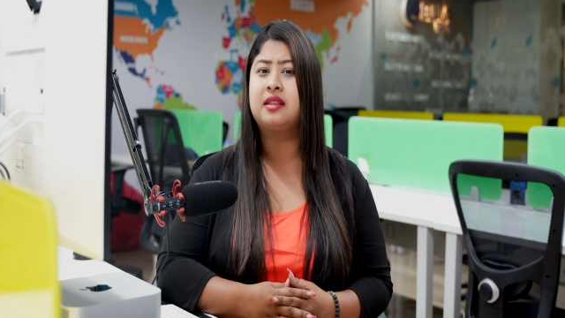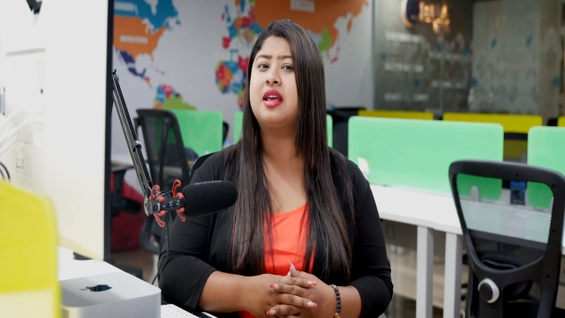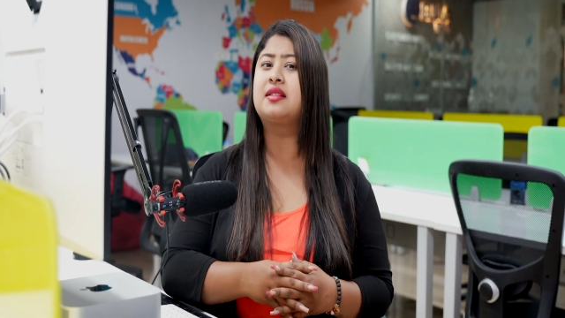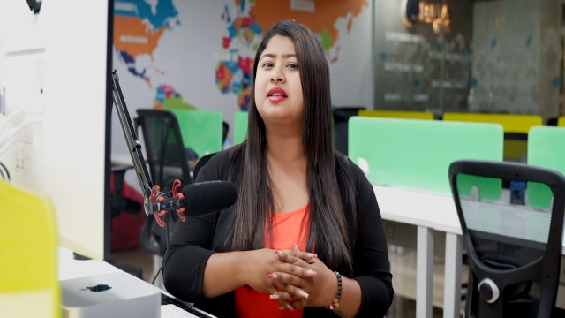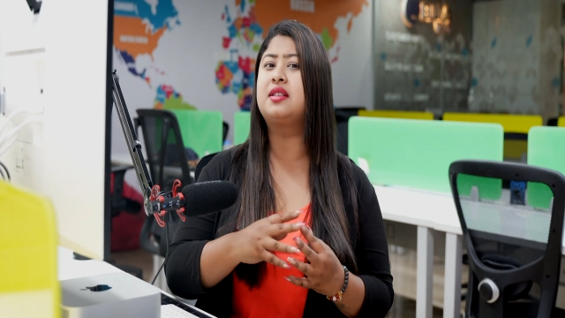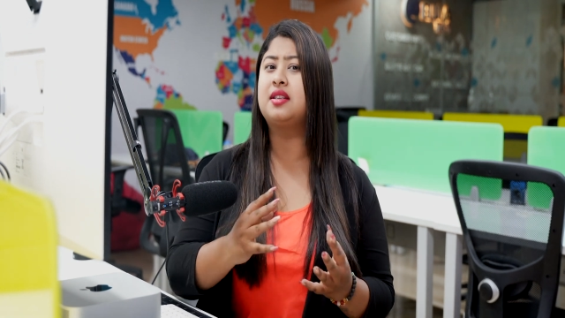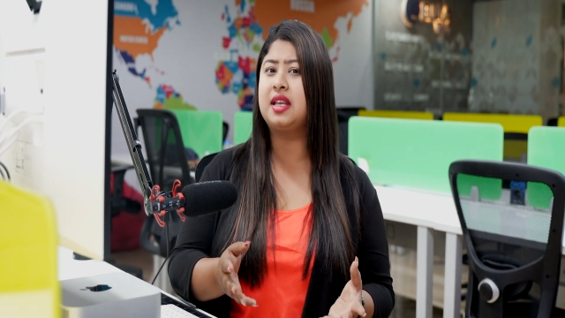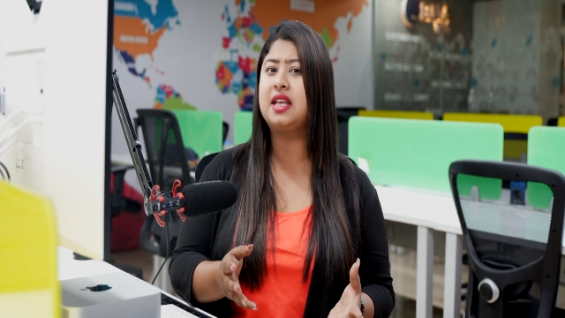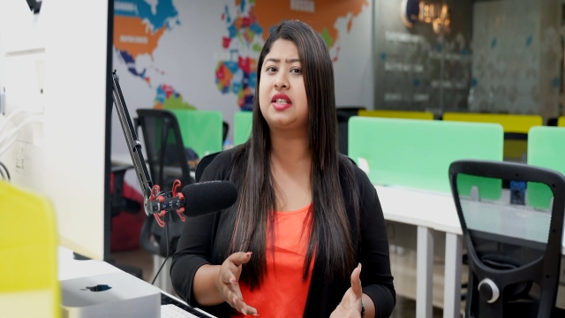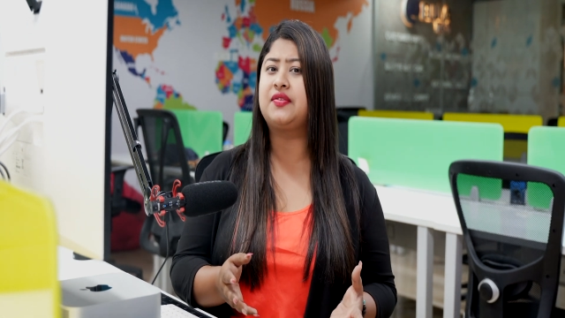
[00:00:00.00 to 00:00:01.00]
Thus in
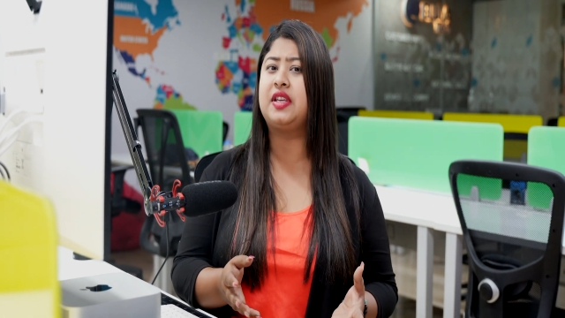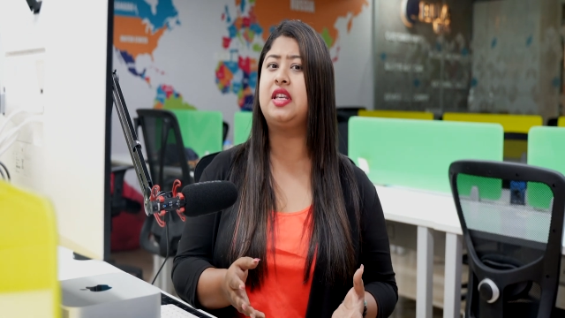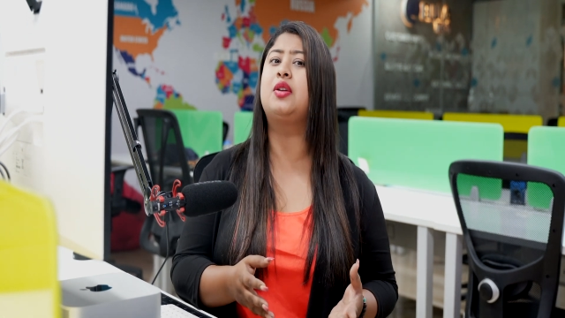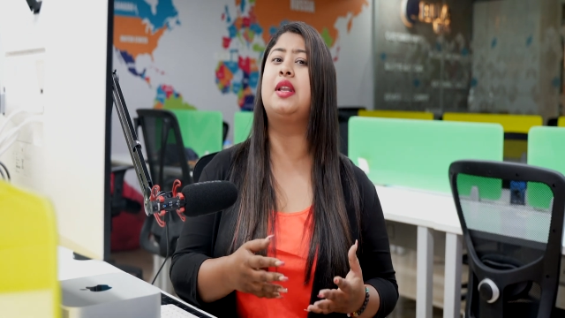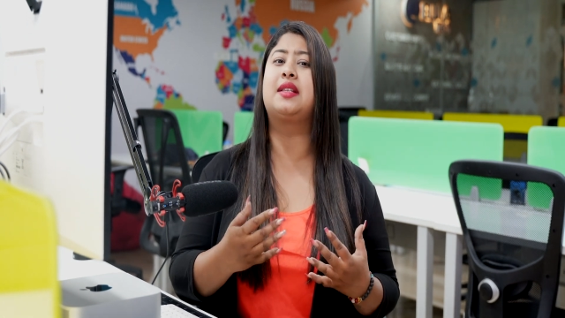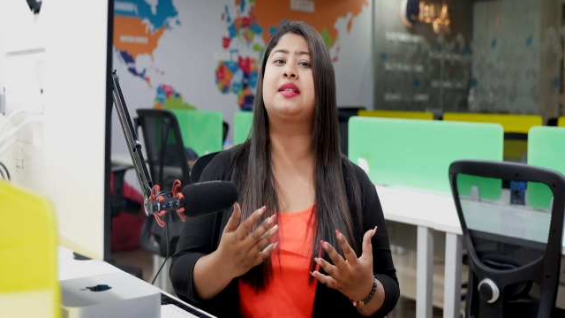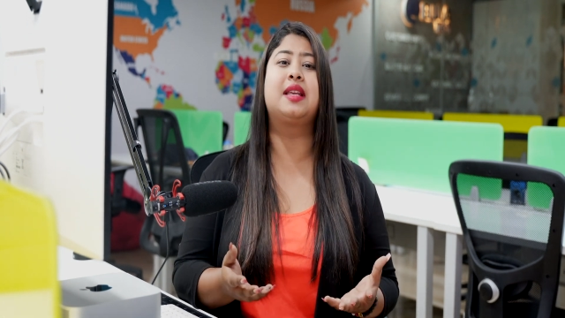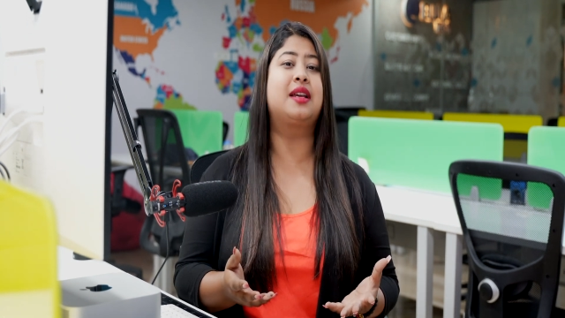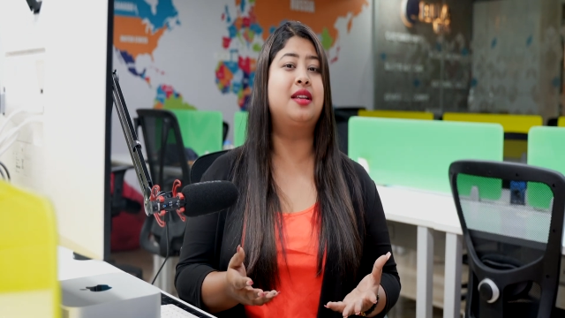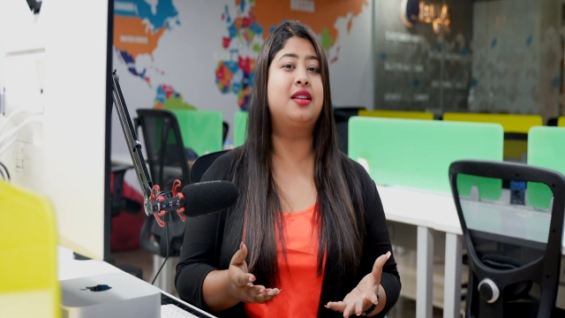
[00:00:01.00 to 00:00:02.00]
today's video, let's
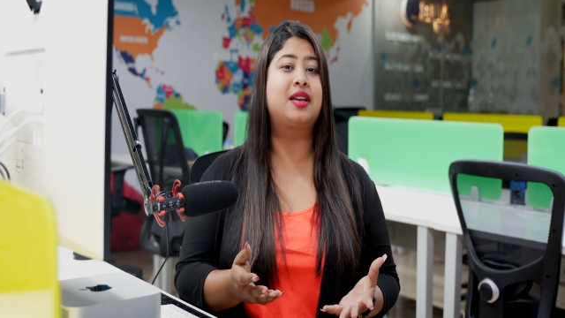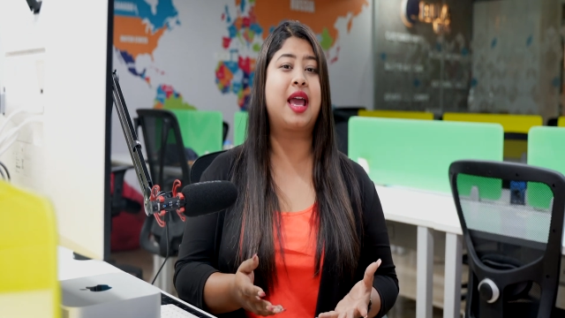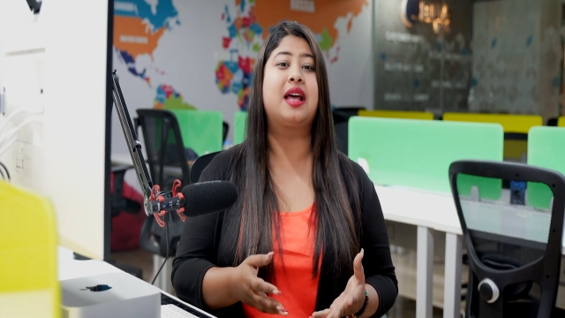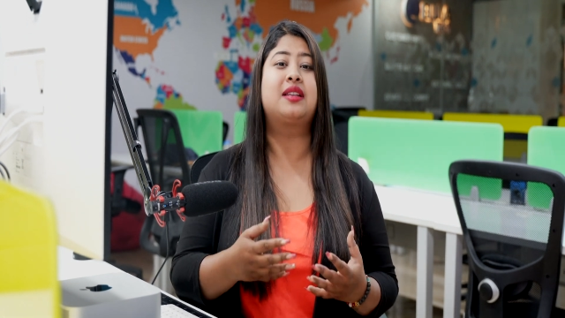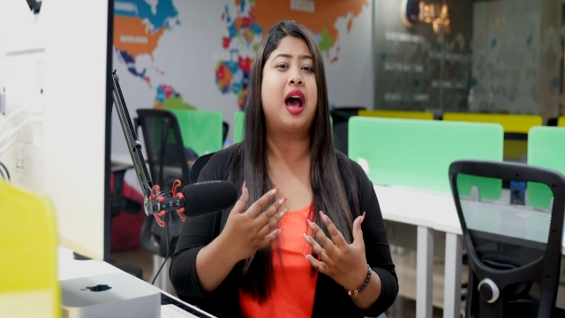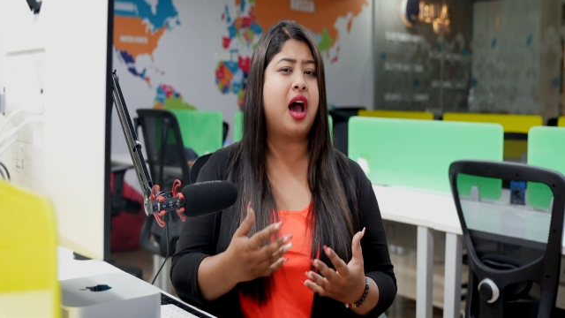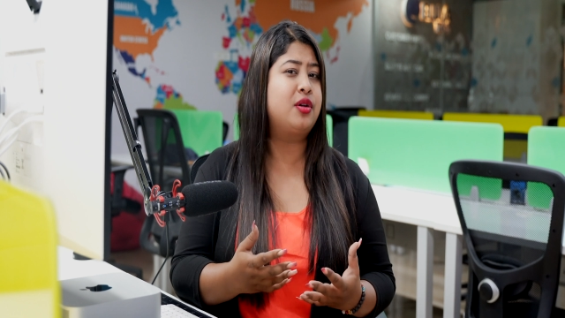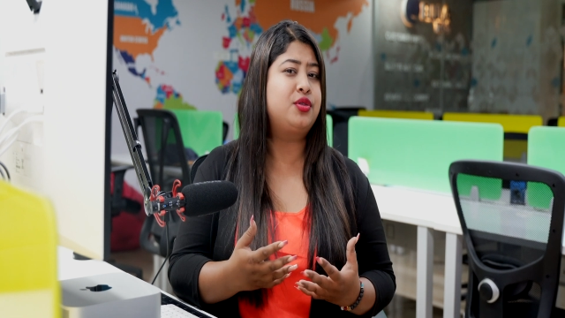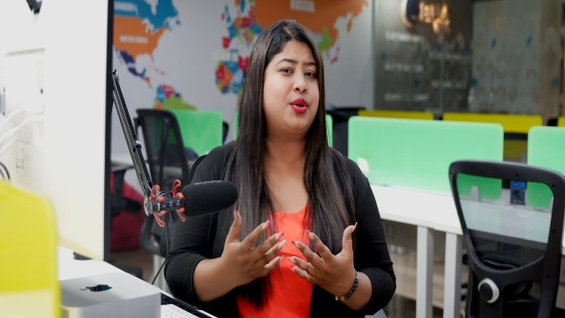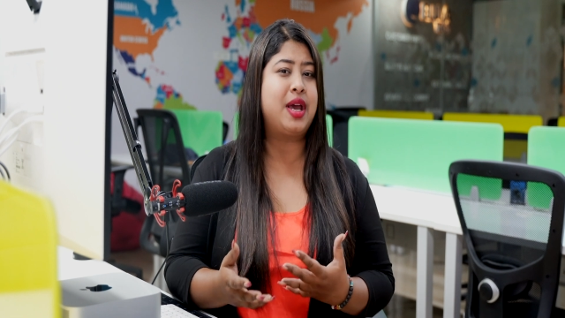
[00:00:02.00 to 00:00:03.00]
take a look at
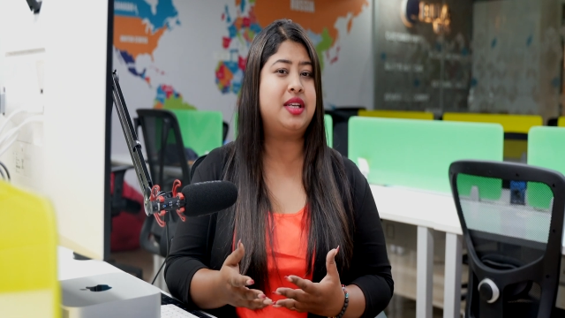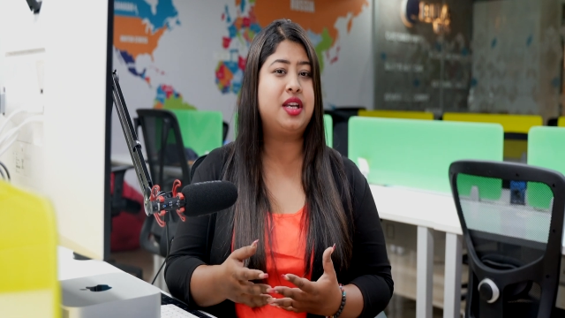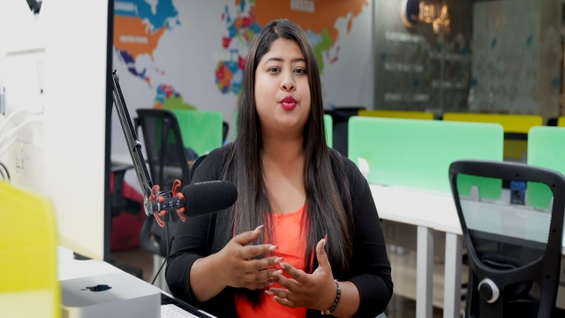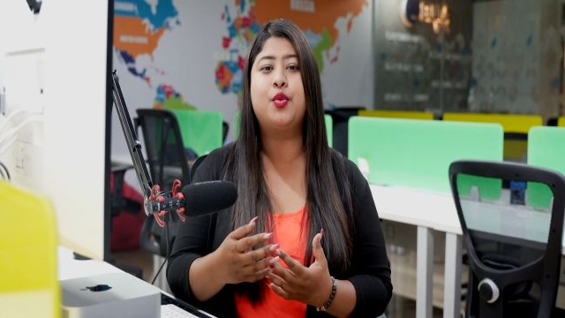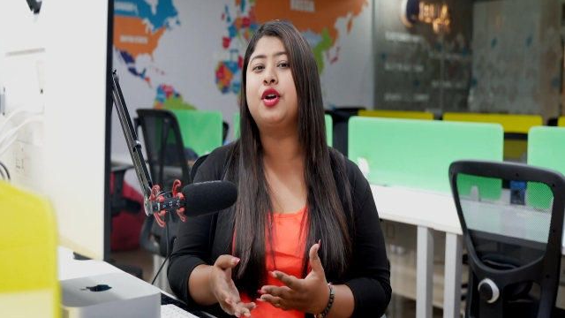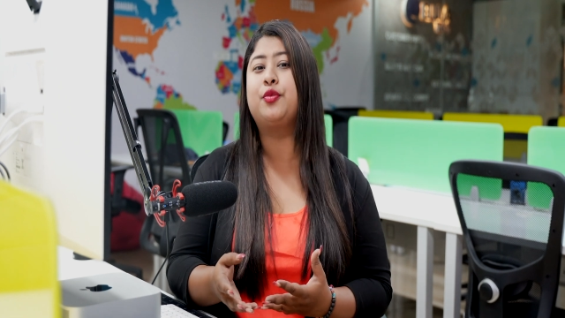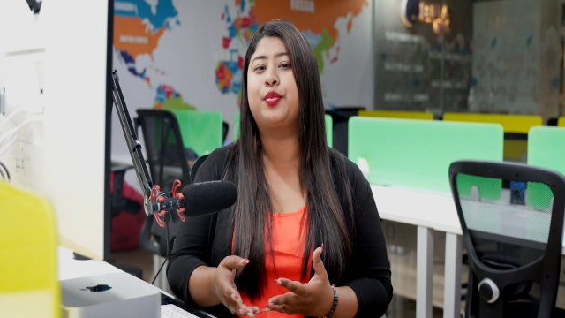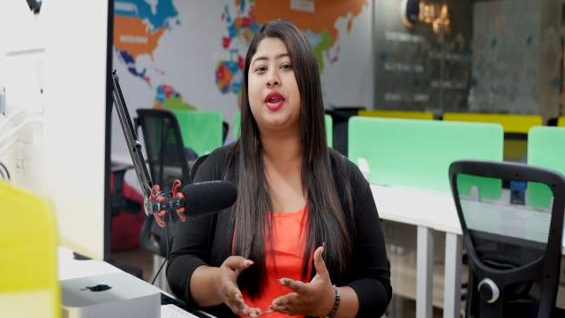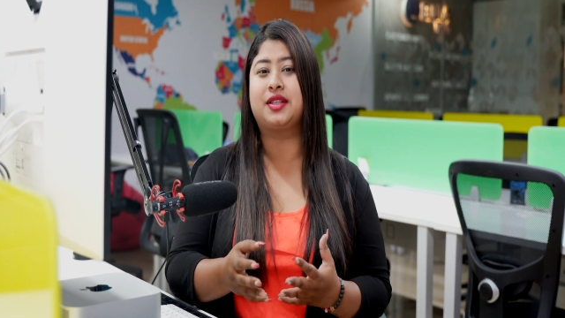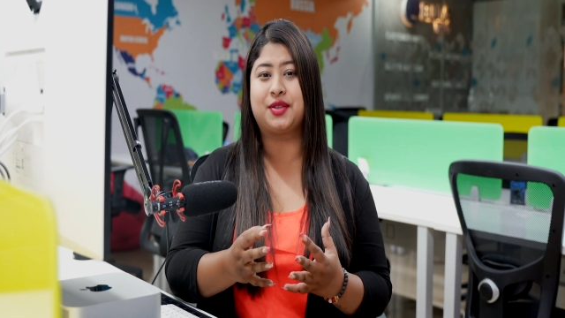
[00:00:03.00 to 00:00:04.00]
how to edit
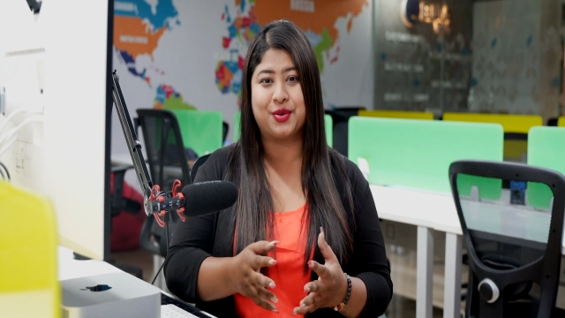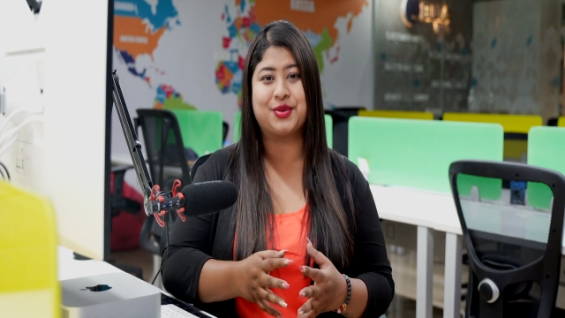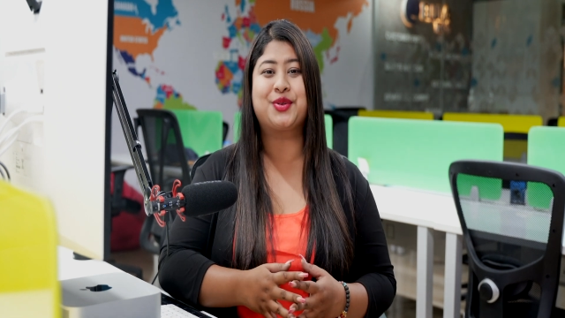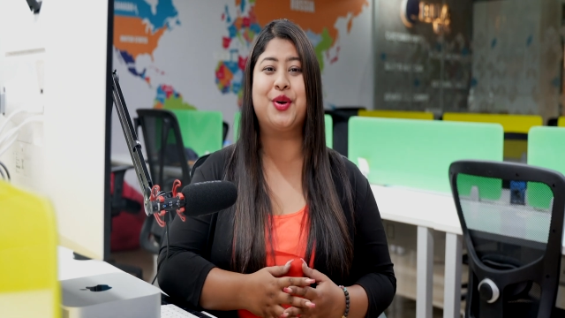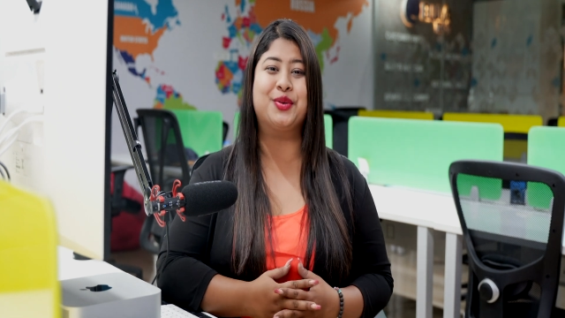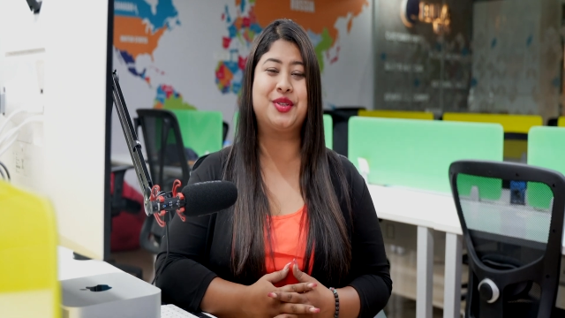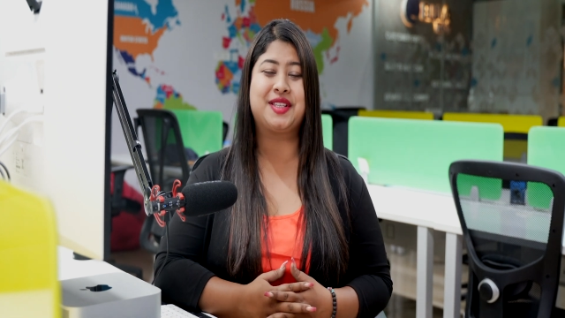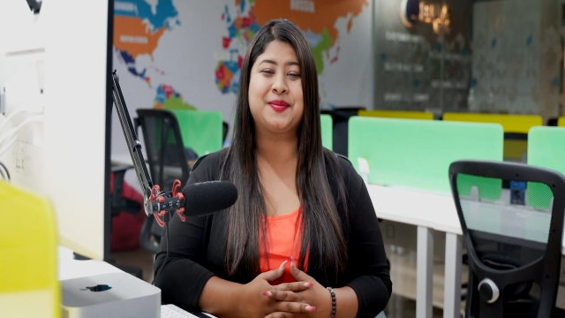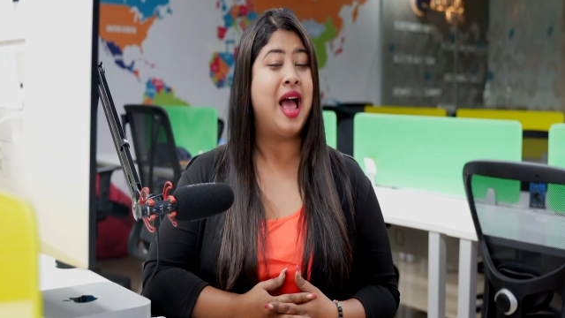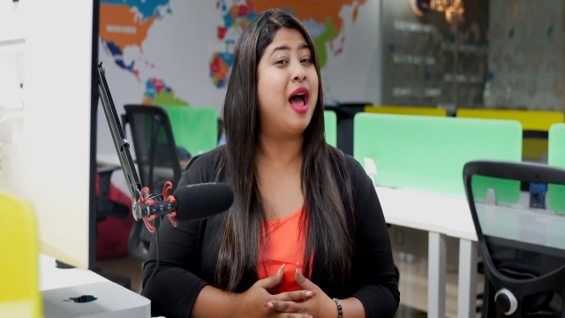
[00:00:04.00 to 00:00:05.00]
WordPress source codes.